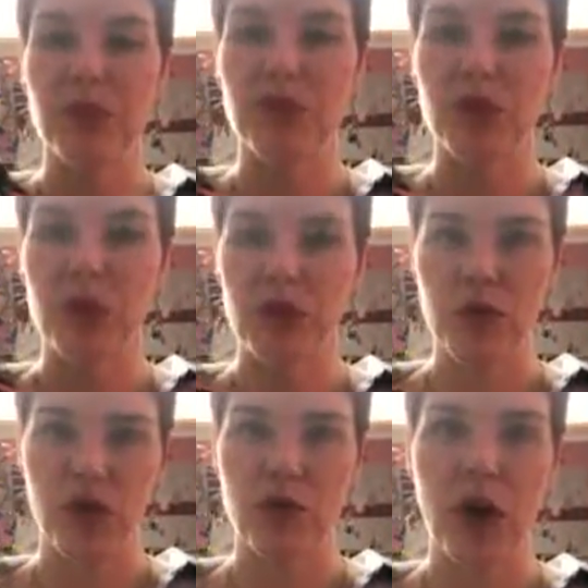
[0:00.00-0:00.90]

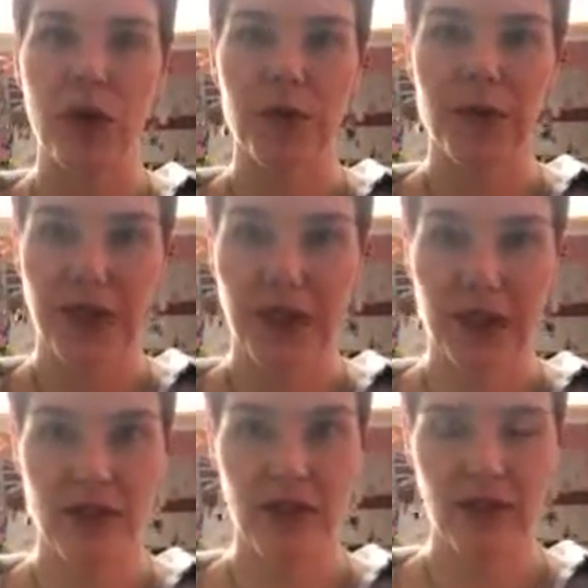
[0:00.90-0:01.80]
you do know that
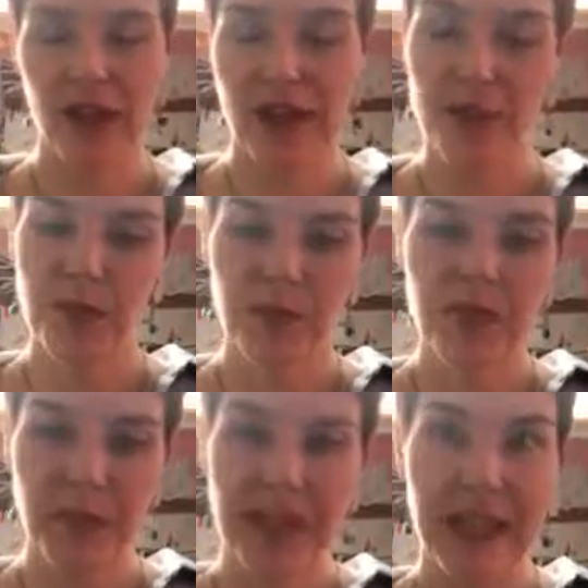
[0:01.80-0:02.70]
that's kind of
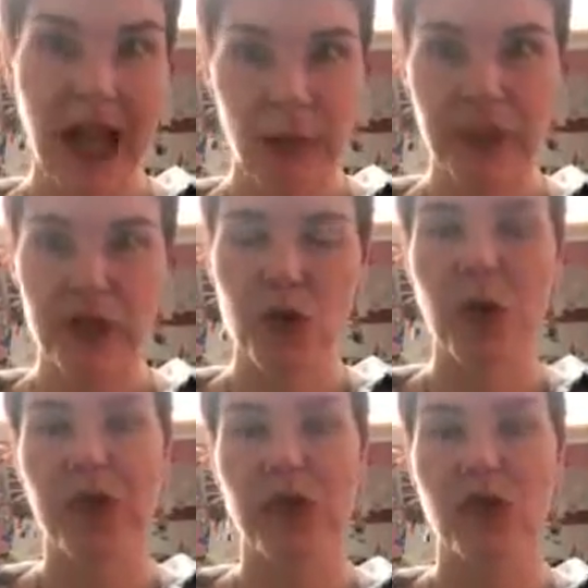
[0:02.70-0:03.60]
something that happened
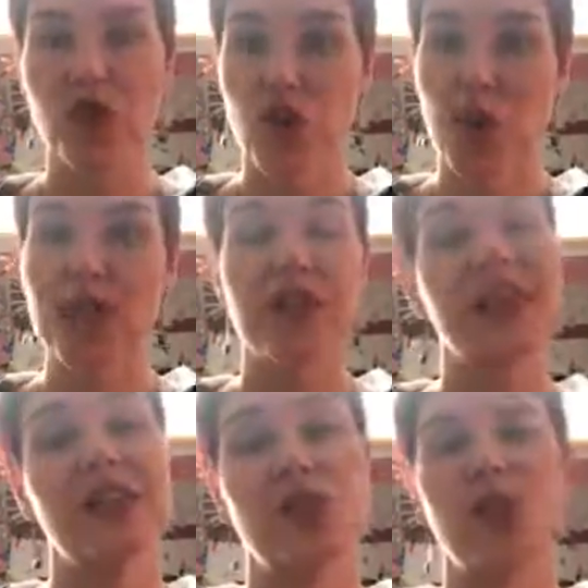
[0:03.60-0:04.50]
within the story, so
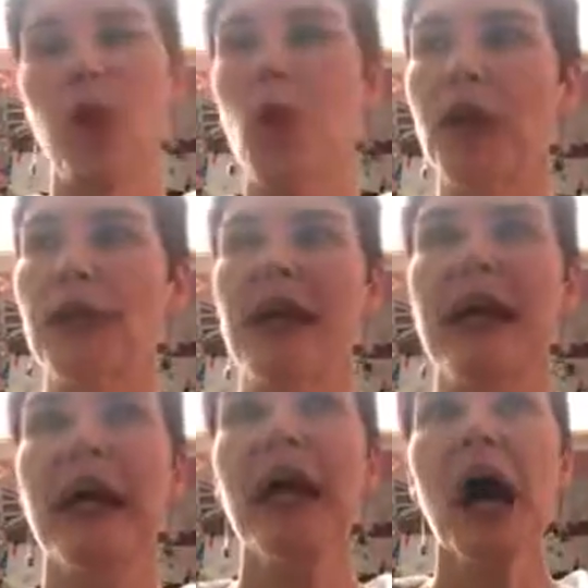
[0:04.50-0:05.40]
there's a trigger warning there.